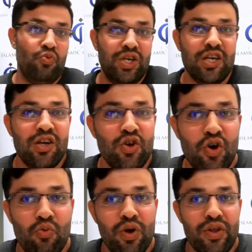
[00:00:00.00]
We didn't
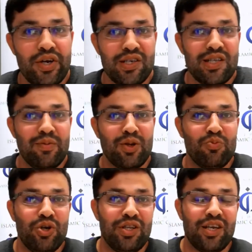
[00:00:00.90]
know whether
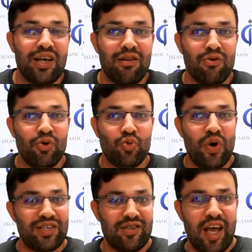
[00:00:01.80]
Islamic political thought
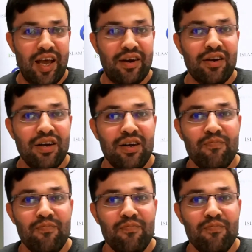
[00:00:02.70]
was there.